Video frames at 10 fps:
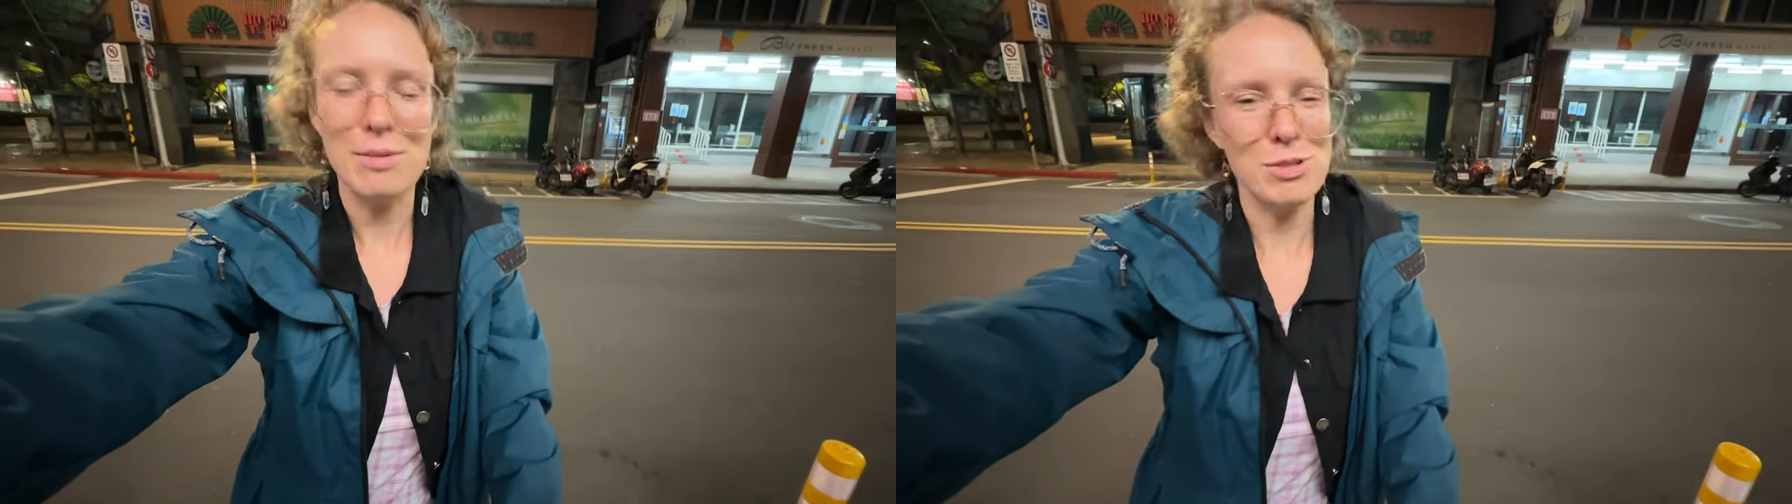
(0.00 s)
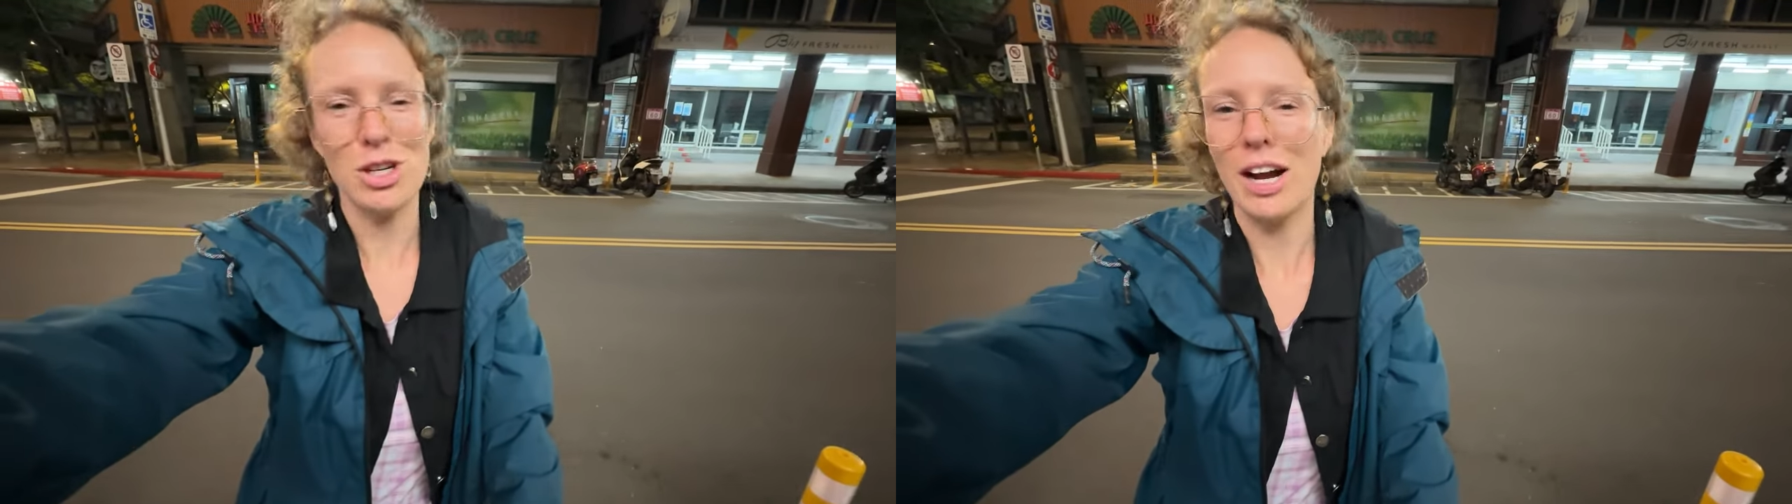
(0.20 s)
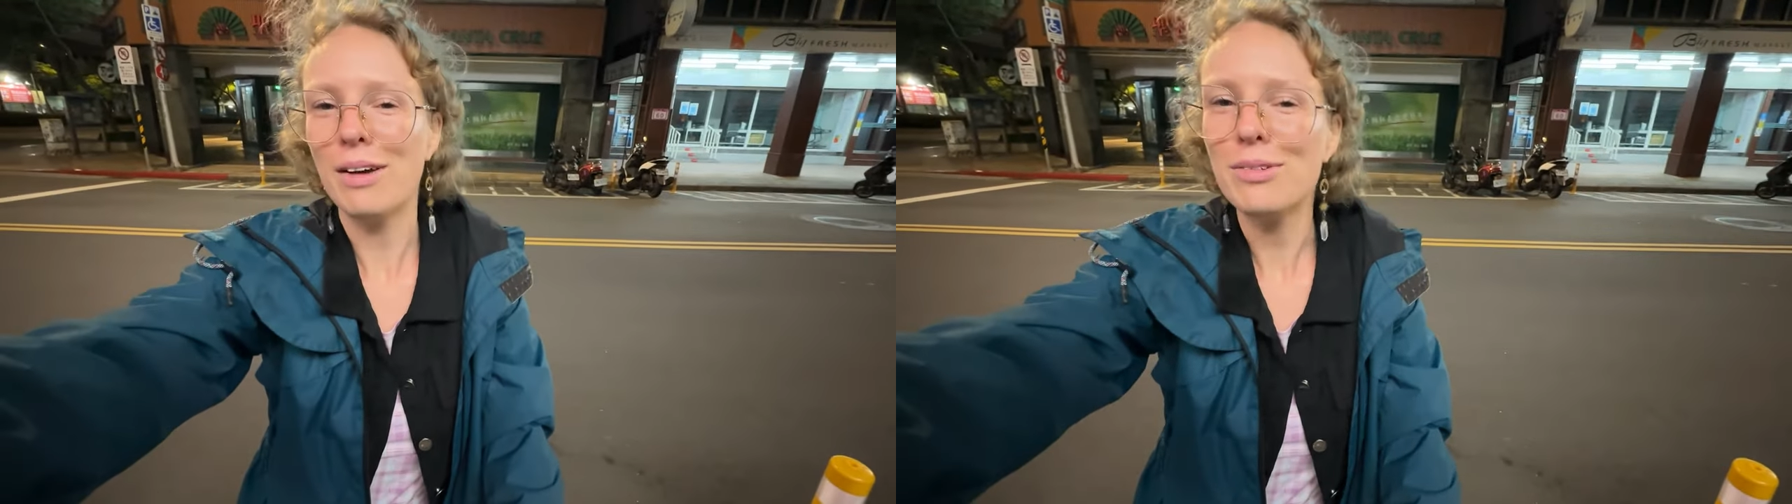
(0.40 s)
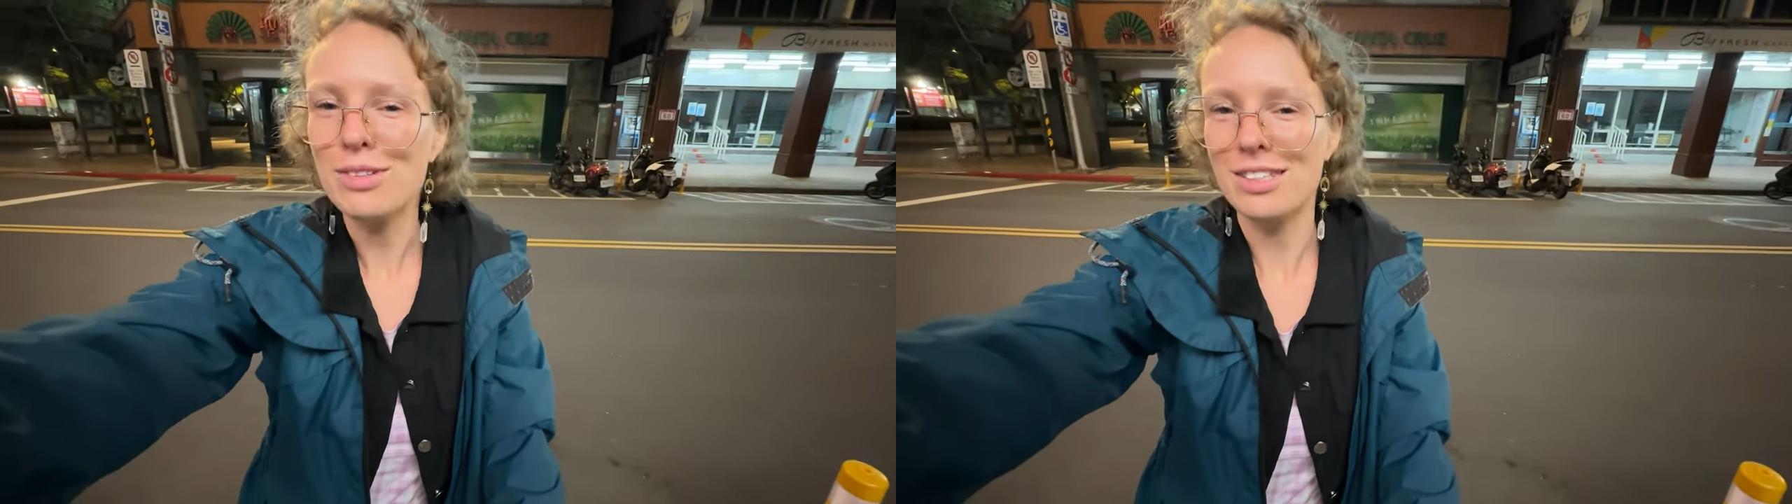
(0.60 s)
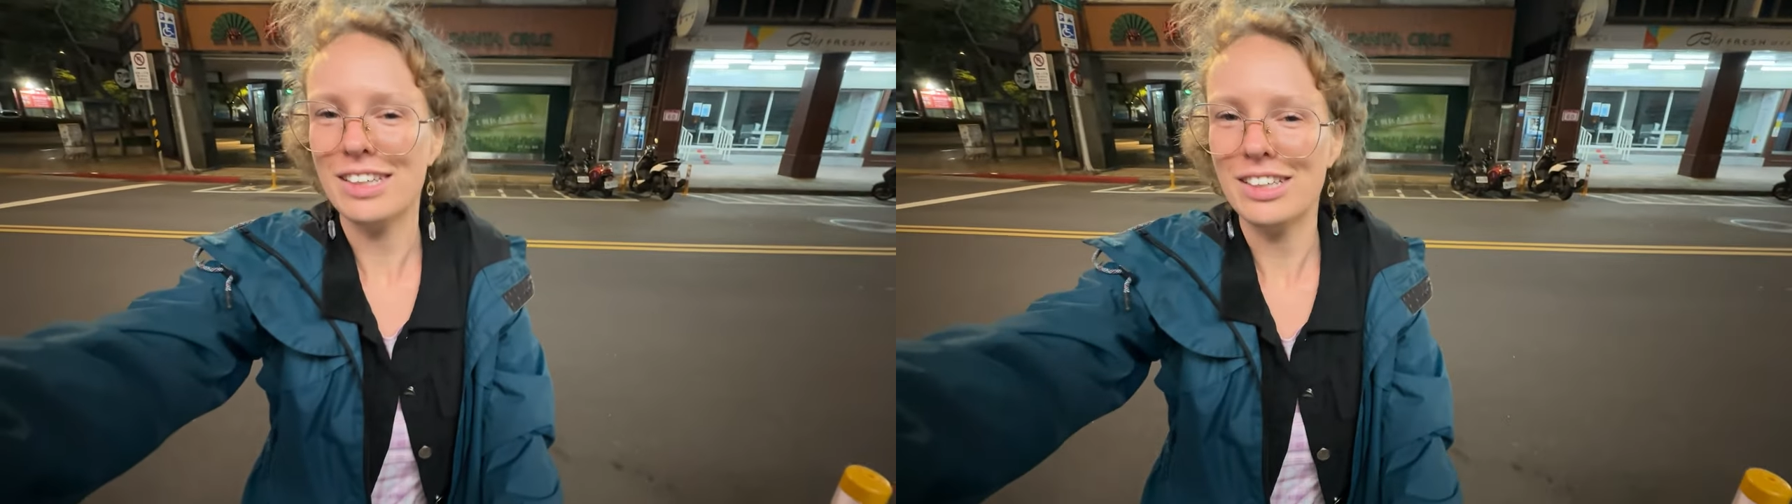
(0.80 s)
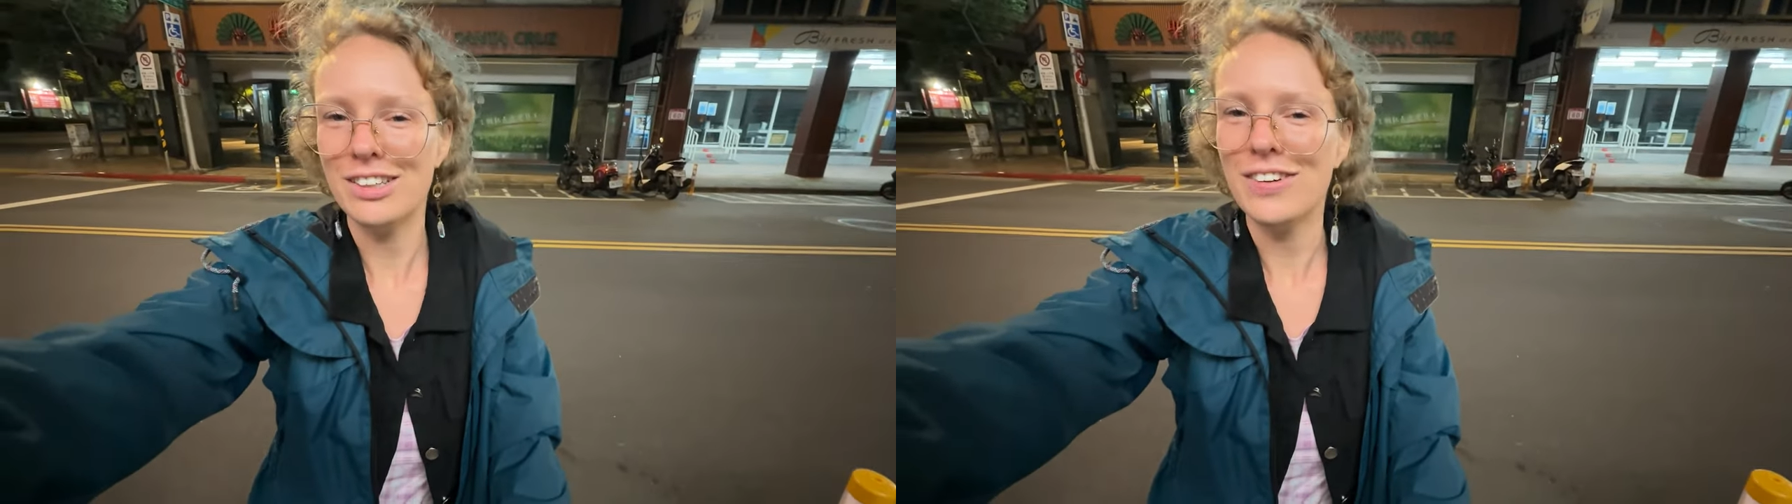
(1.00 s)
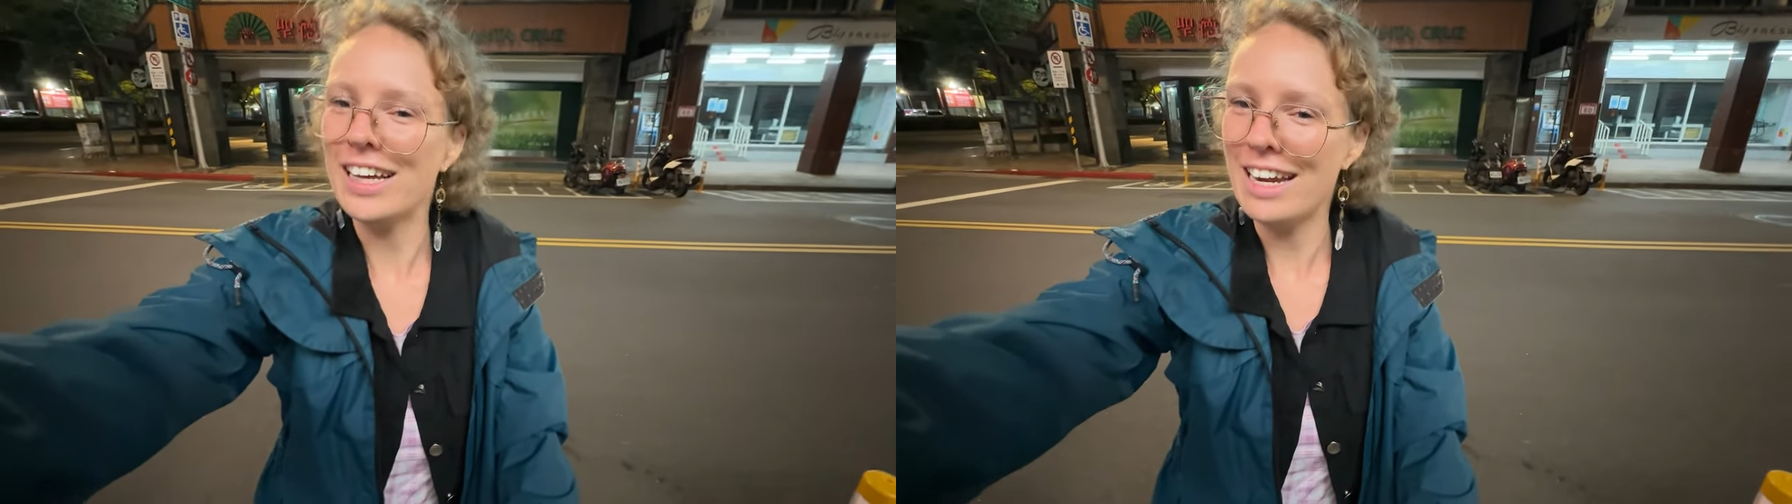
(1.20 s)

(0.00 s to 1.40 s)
I'm sure I will see you